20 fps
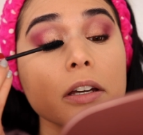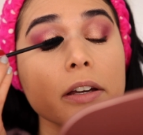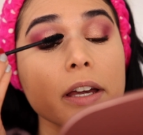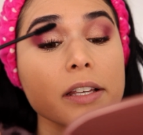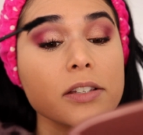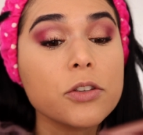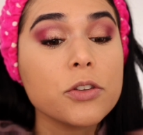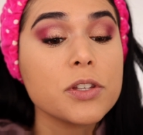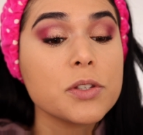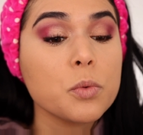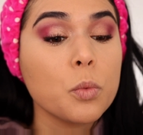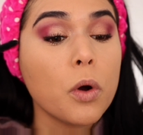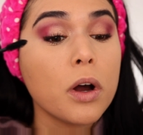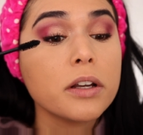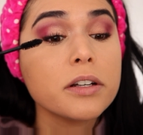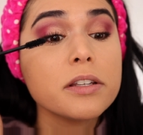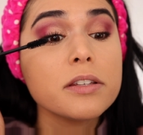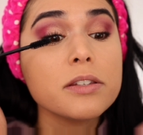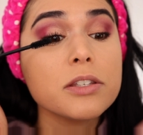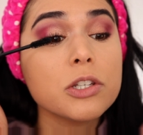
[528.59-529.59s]
Okay, so this
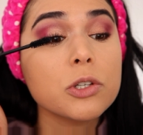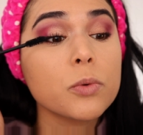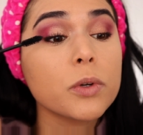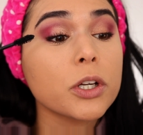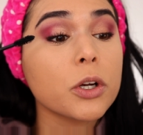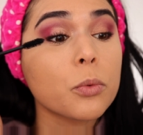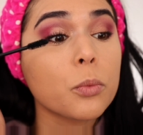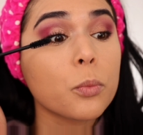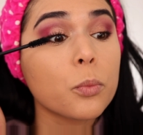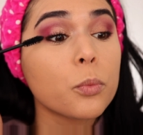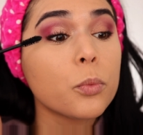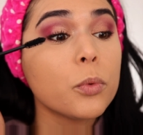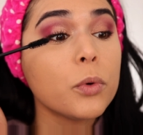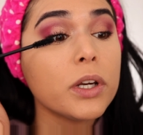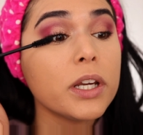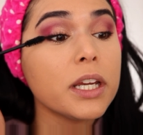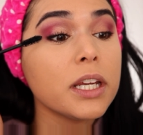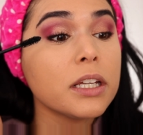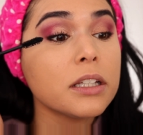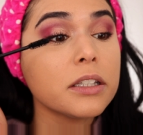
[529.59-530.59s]
wand is doing a
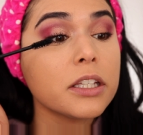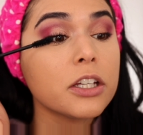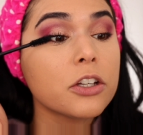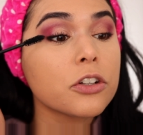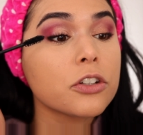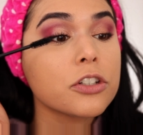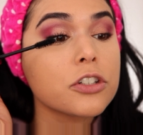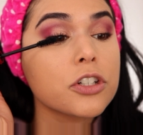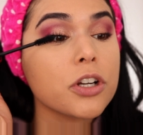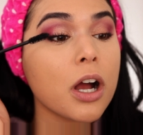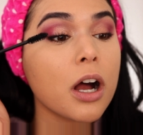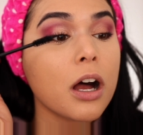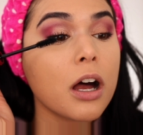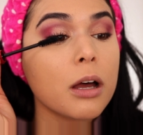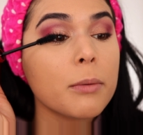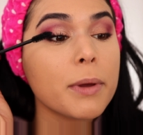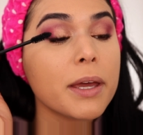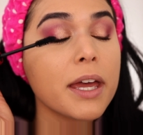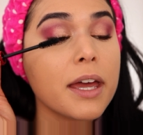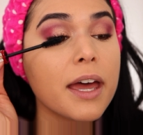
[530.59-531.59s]
really good
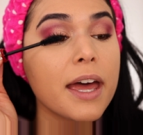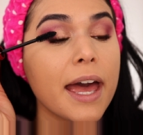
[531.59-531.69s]
job